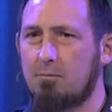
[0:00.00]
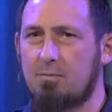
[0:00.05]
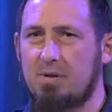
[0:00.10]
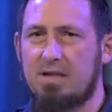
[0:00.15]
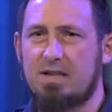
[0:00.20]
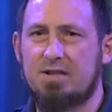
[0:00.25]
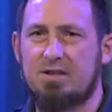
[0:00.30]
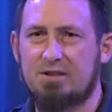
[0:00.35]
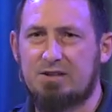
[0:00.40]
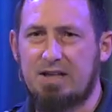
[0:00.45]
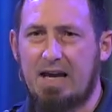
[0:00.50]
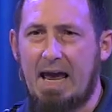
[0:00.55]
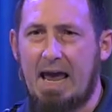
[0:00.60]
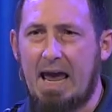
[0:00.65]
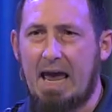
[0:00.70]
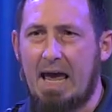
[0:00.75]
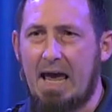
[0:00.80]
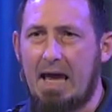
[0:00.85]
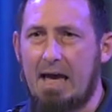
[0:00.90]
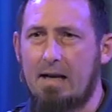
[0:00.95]
be
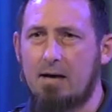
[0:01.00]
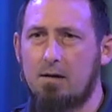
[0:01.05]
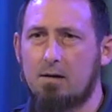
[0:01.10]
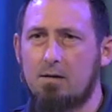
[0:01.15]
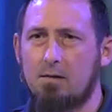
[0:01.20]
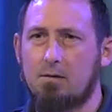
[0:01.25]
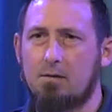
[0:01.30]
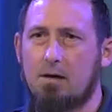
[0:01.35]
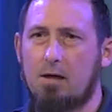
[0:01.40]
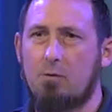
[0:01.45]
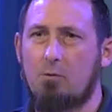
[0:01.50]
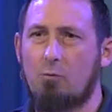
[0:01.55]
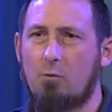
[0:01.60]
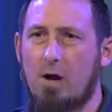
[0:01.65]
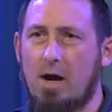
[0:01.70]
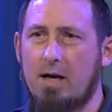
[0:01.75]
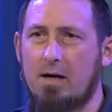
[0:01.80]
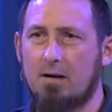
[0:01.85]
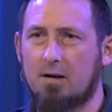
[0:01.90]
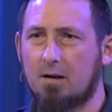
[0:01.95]
sad and
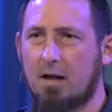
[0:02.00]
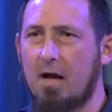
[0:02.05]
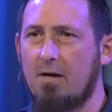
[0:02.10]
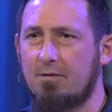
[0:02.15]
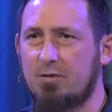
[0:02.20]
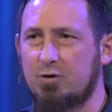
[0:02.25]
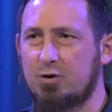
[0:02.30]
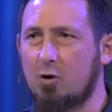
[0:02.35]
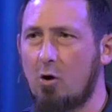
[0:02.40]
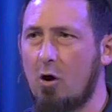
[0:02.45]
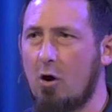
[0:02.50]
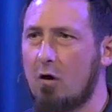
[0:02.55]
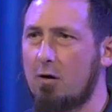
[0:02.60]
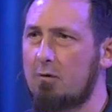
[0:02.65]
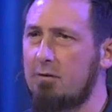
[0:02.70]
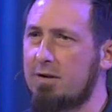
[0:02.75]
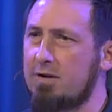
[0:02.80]
write a love song.